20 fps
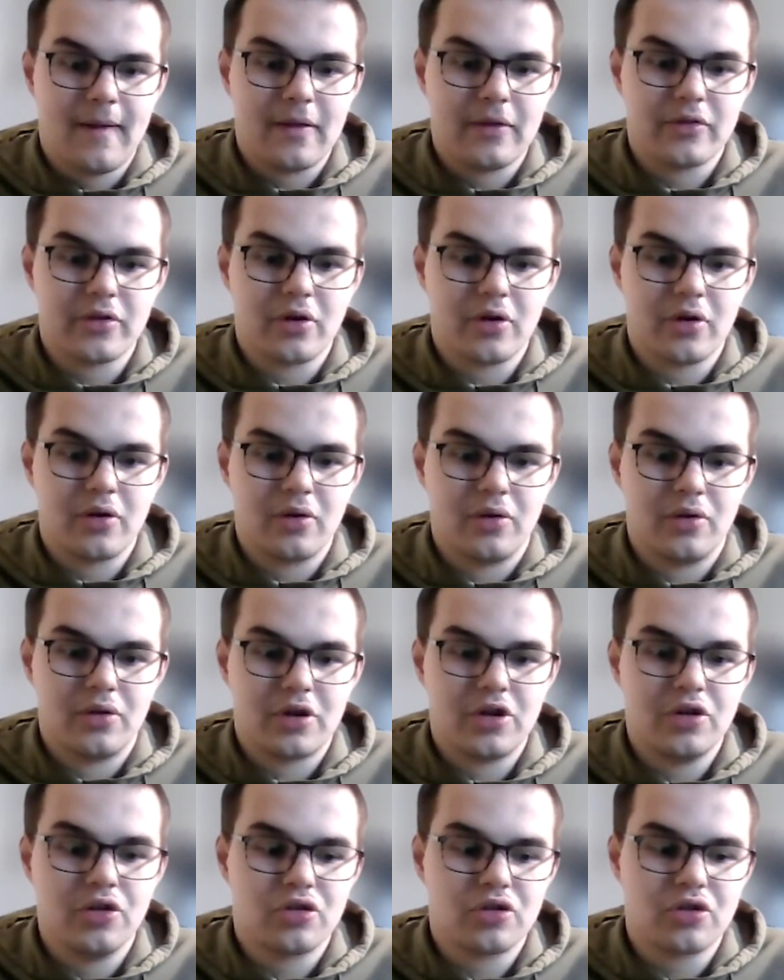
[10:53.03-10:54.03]
So
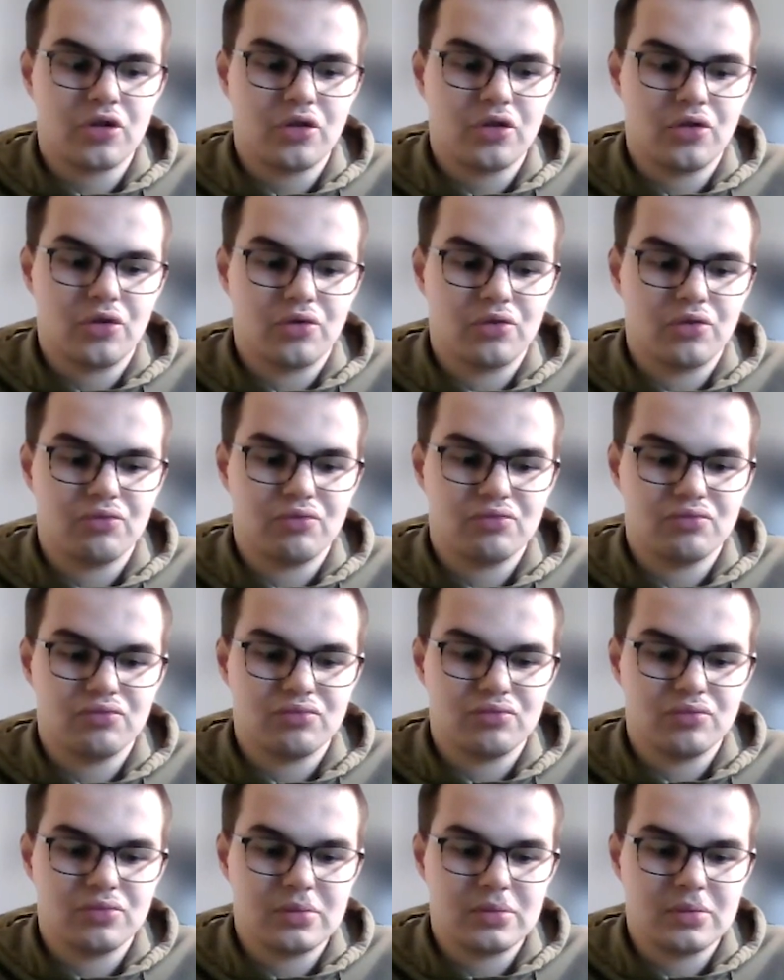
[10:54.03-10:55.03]
Q School,
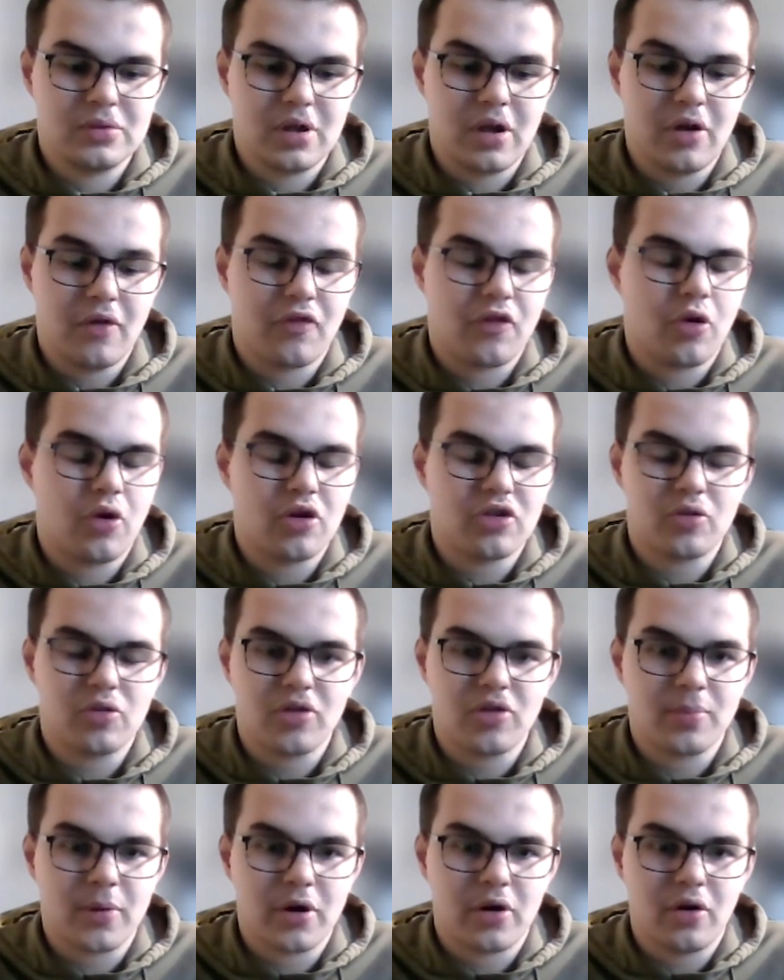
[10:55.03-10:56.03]
of course, it
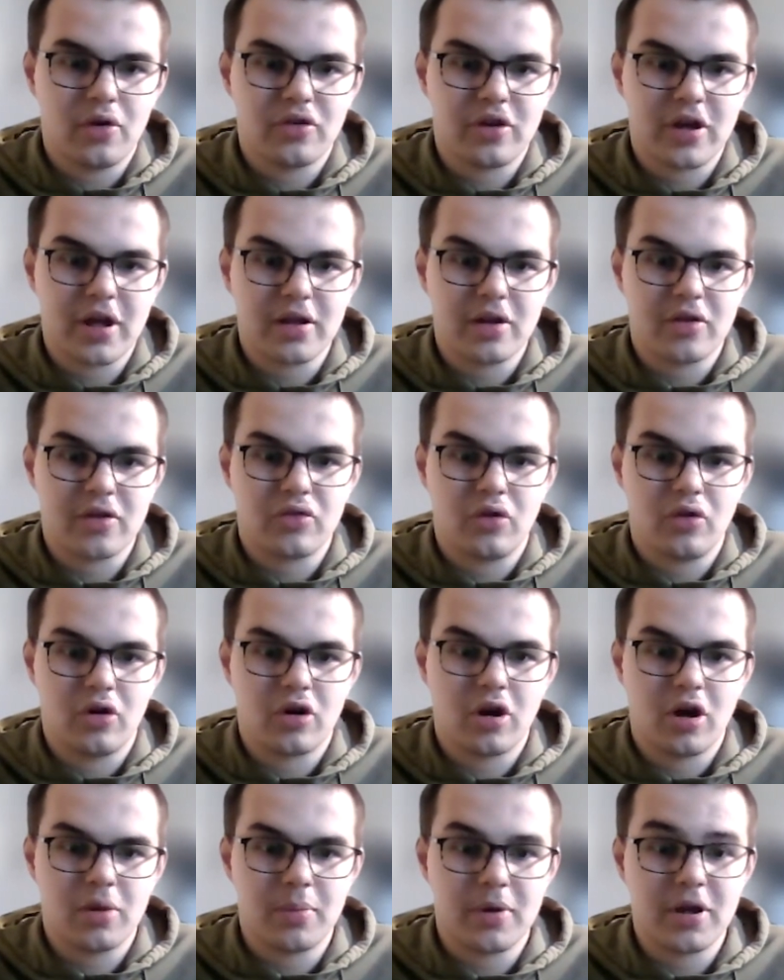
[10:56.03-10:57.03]
was my goal to get the tour
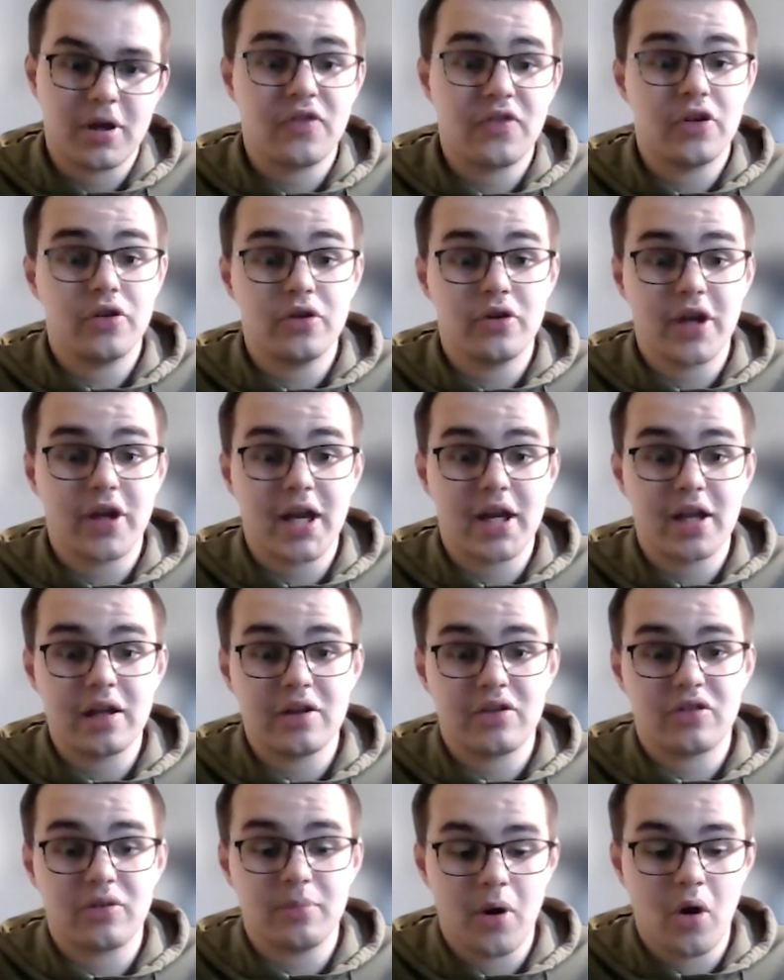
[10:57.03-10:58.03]
card. But if you do get it,
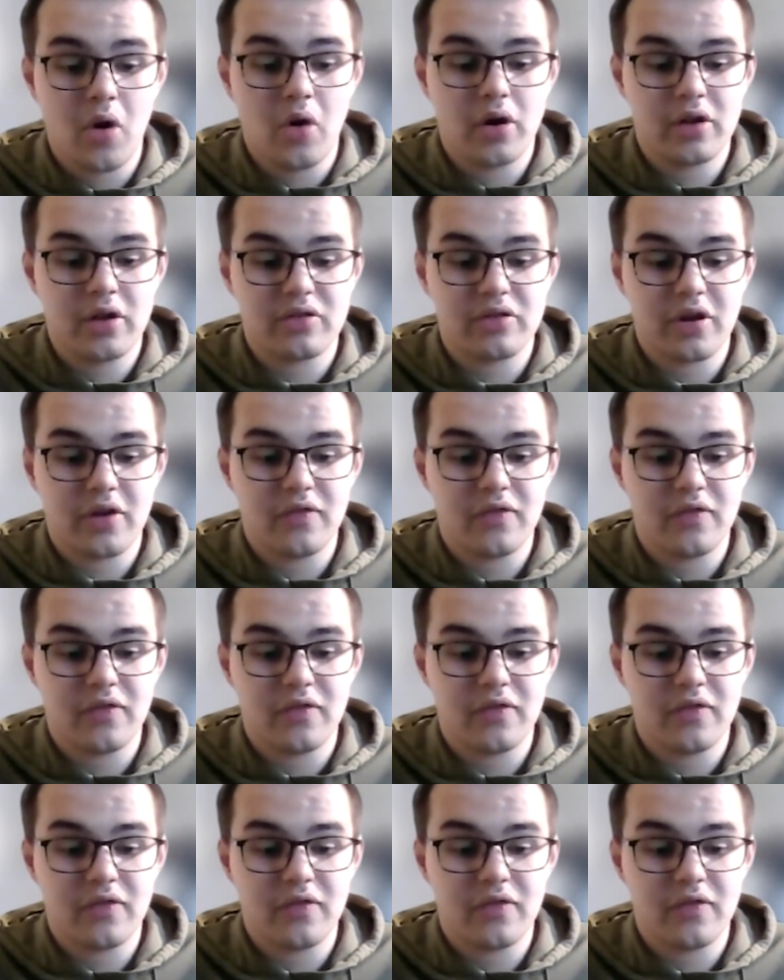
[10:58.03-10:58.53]
it's a bonus.